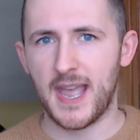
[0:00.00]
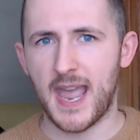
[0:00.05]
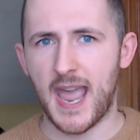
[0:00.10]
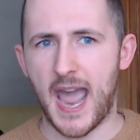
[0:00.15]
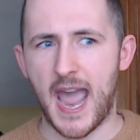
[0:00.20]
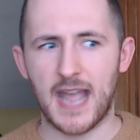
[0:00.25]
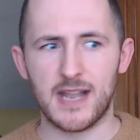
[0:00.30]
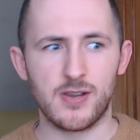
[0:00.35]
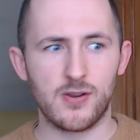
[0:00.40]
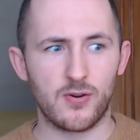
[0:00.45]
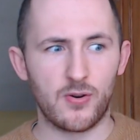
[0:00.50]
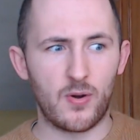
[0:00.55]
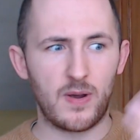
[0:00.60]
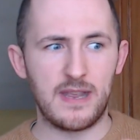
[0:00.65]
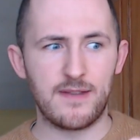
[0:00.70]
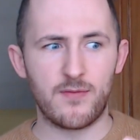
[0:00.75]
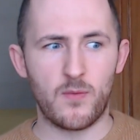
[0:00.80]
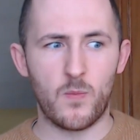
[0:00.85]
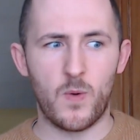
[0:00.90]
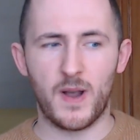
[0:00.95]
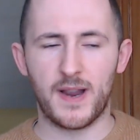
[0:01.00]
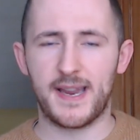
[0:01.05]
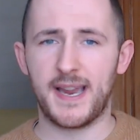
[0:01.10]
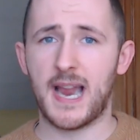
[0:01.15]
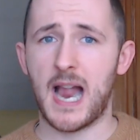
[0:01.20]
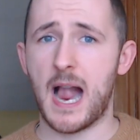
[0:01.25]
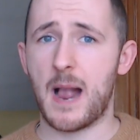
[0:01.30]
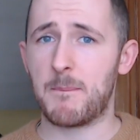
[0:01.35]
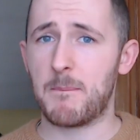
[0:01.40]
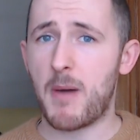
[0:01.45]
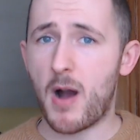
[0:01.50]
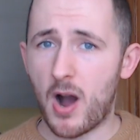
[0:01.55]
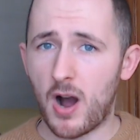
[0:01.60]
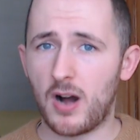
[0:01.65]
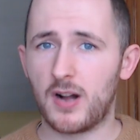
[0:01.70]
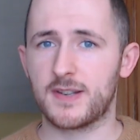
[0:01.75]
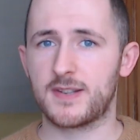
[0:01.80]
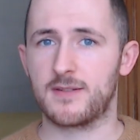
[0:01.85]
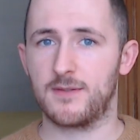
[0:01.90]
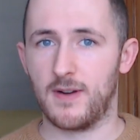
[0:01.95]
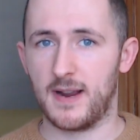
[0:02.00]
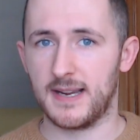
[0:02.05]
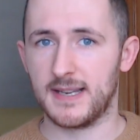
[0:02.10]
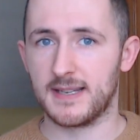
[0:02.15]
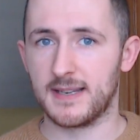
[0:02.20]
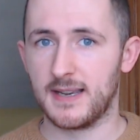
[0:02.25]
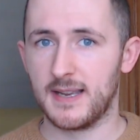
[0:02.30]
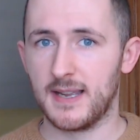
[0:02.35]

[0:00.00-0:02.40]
and you're not even working at a pass grade.